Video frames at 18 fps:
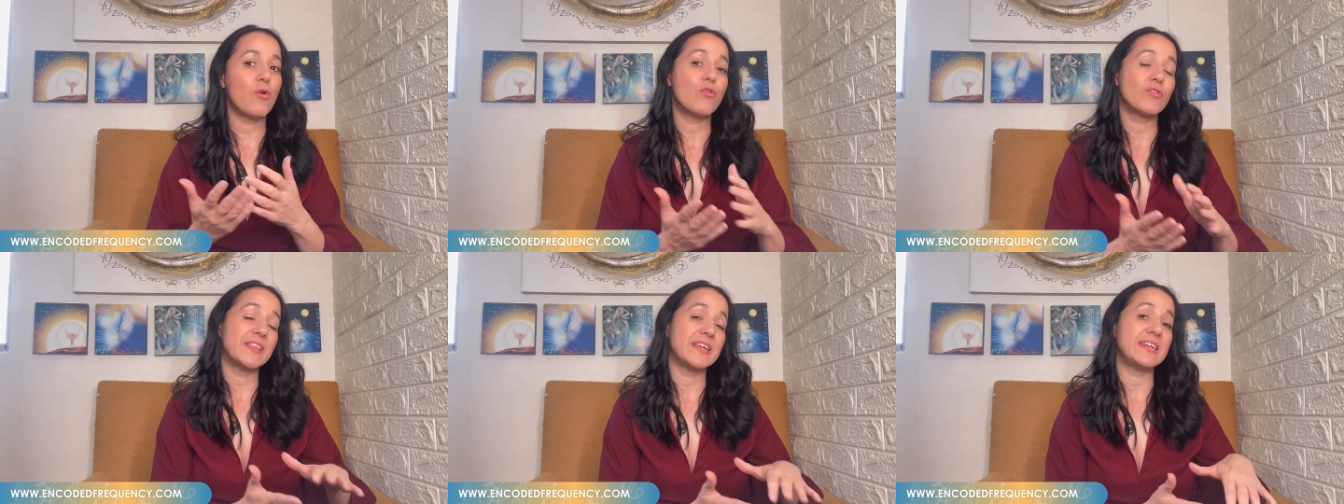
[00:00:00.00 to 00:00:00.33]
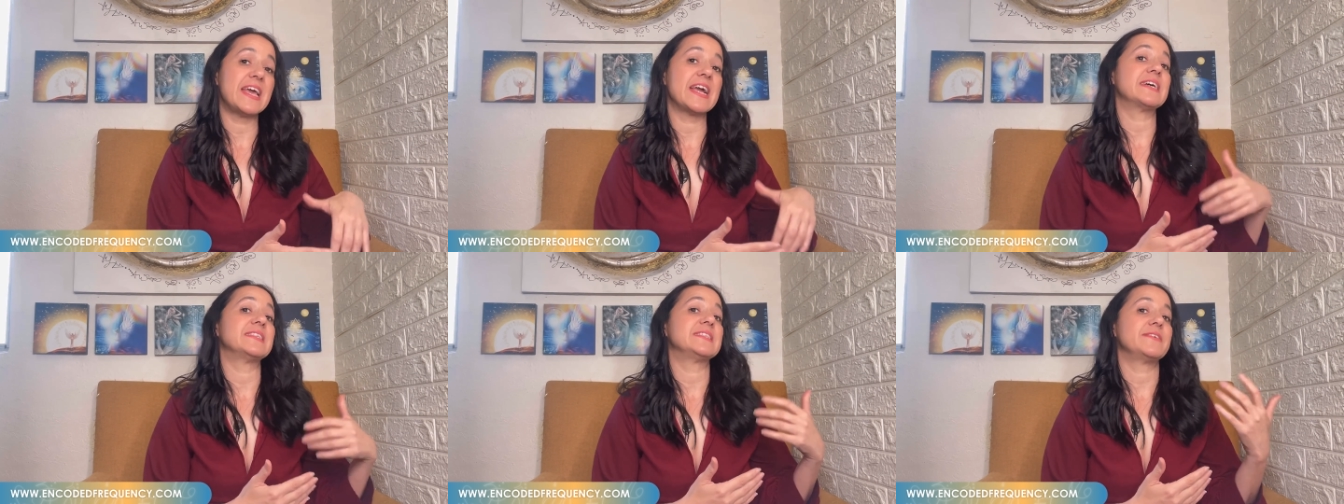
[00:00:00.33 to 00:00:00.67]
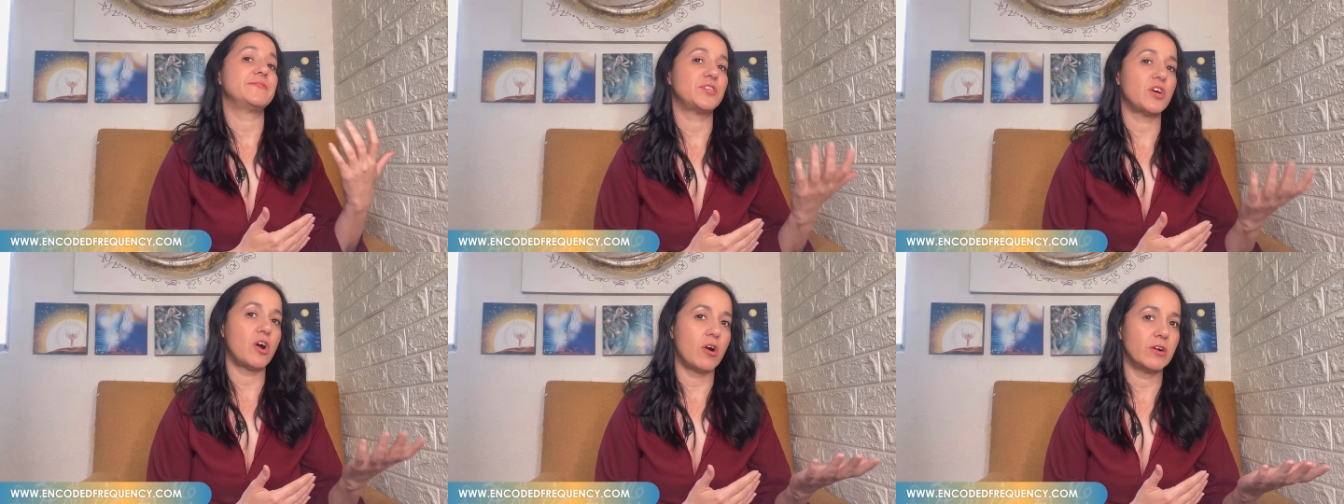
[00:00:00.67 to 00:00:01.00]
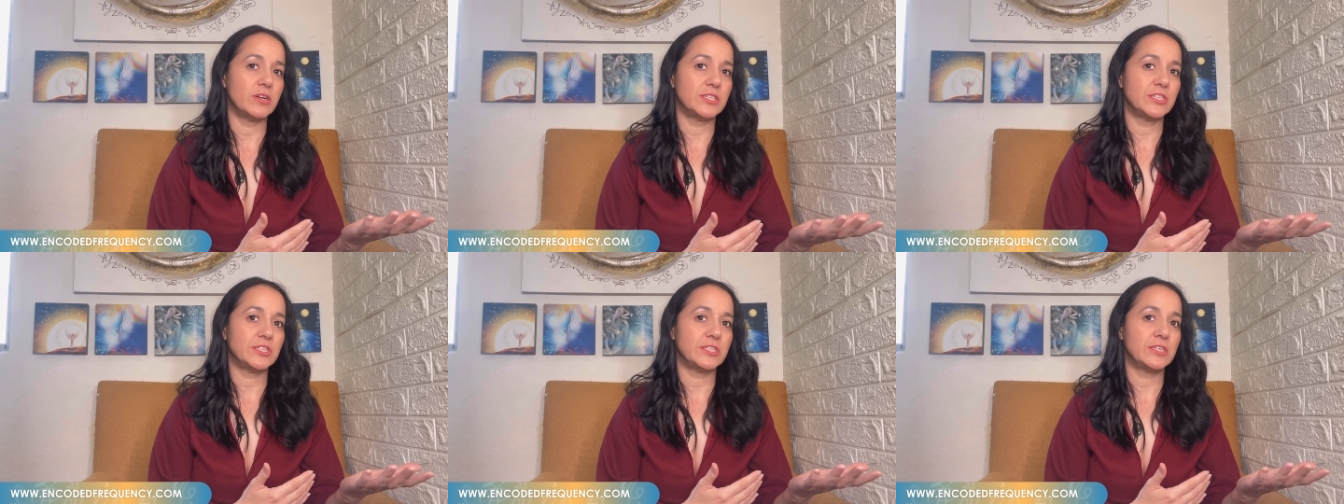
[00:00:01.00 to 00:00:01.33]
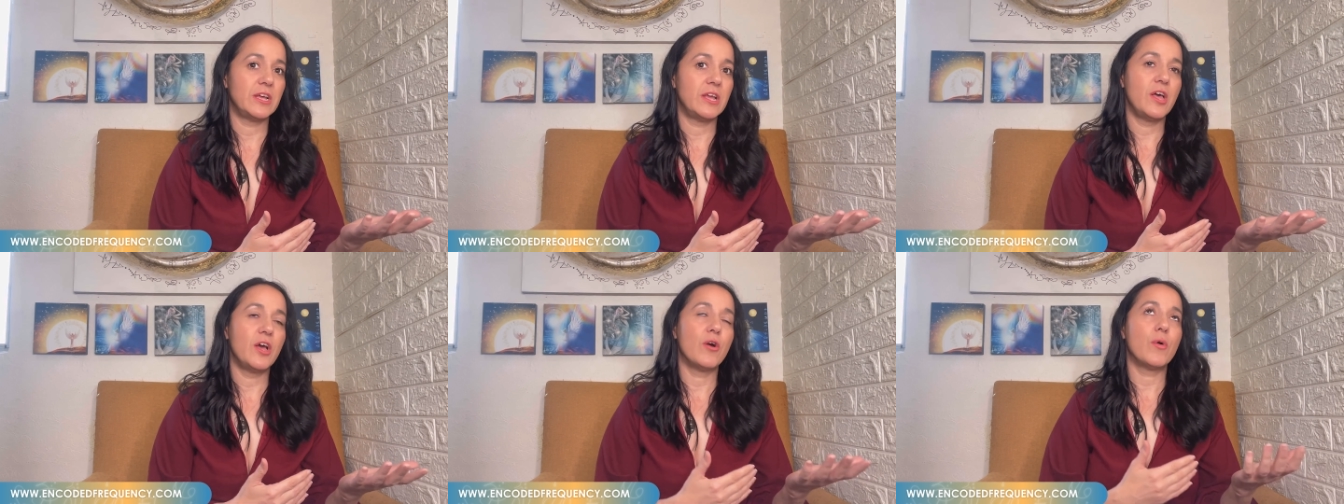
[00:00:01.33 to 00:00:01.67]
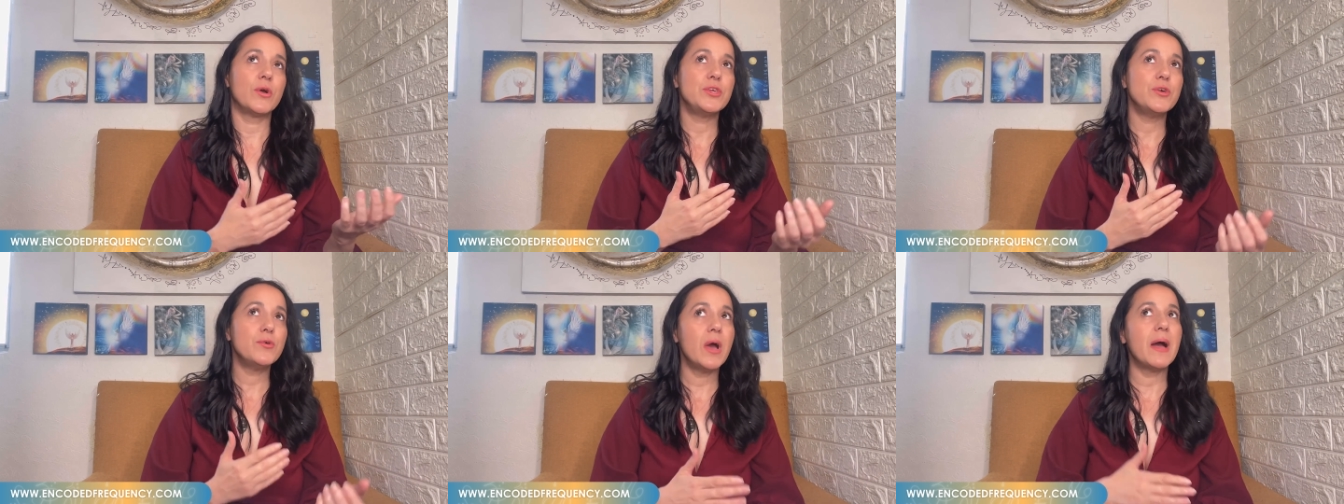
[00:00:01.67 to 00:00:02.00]
or the negative charge.
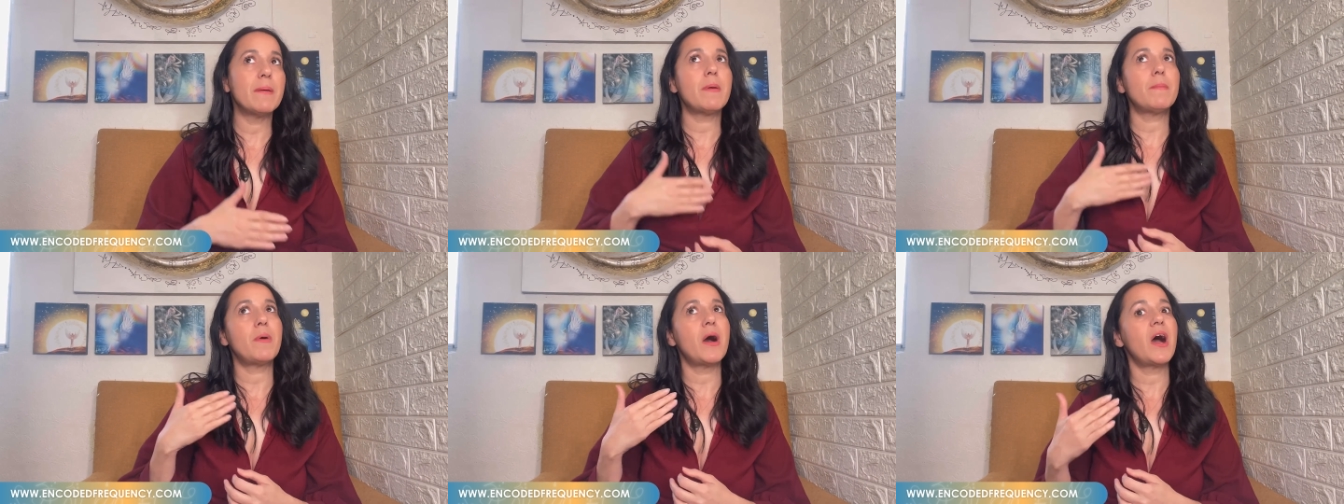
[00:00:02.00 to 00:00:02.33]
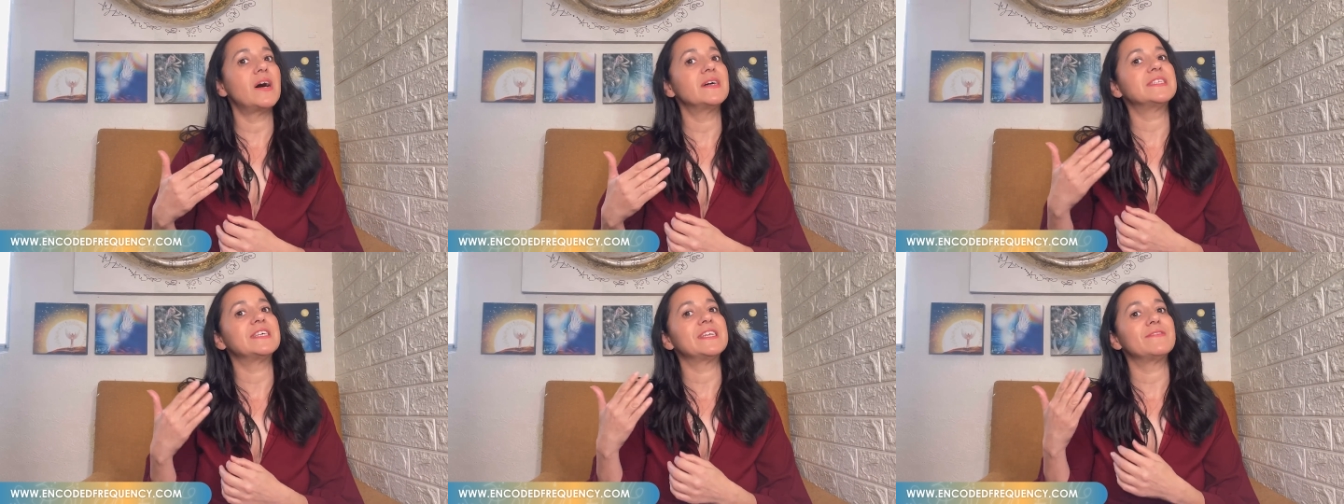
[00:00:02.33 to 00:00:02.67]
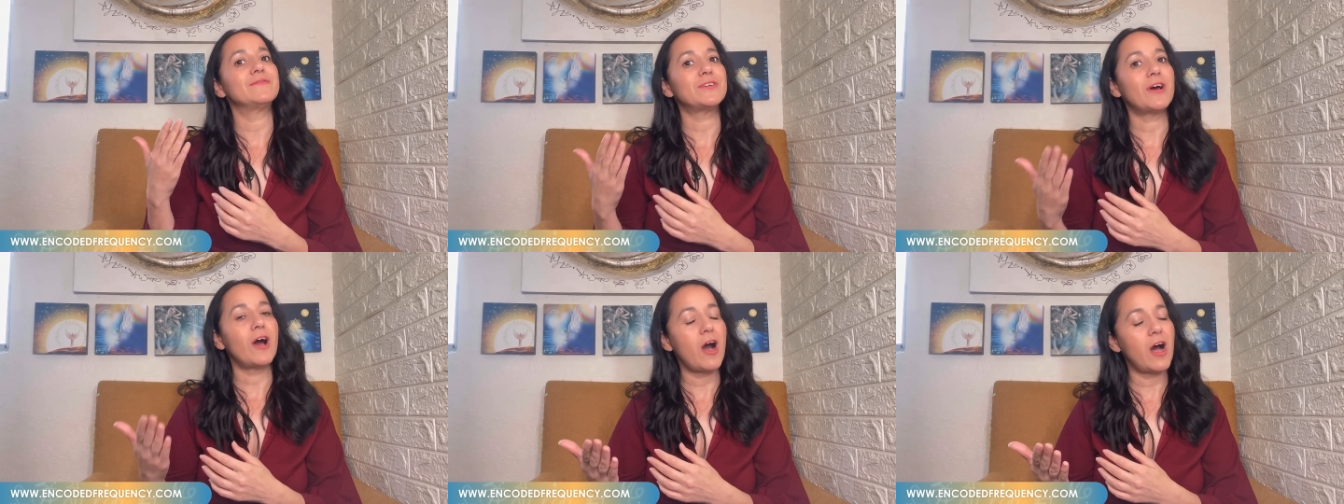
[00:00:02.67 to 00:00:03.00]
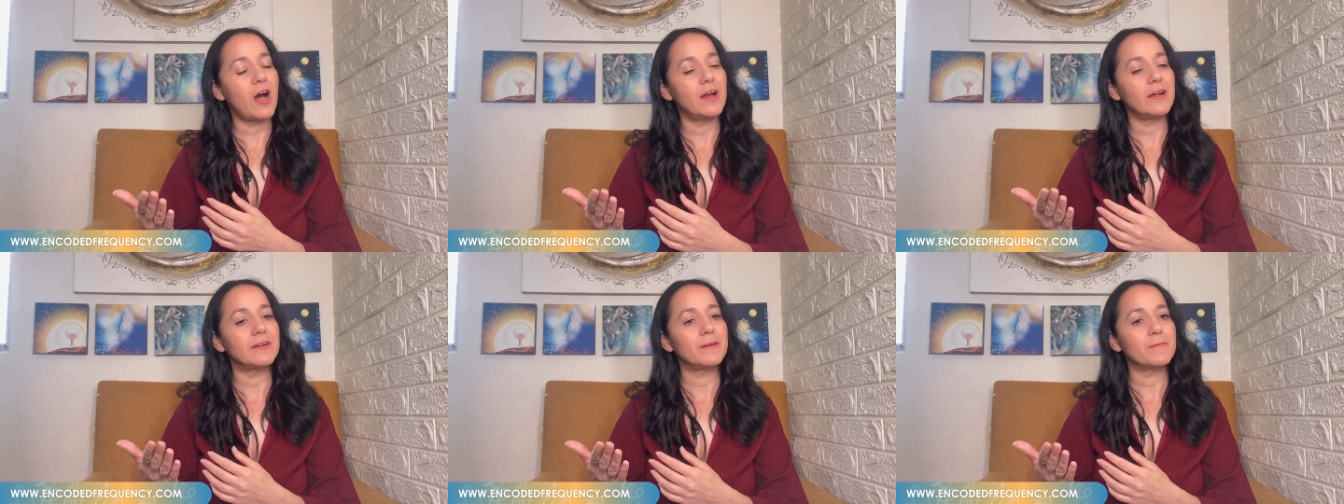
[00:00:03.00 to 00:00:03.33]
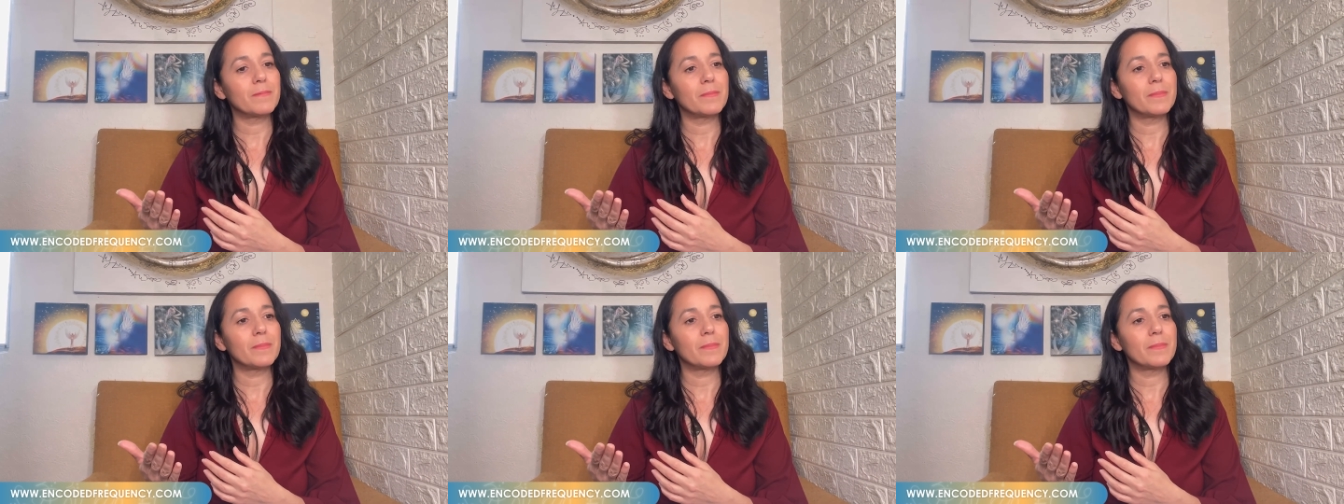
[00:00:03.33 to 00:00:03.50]
When you have a positive thought,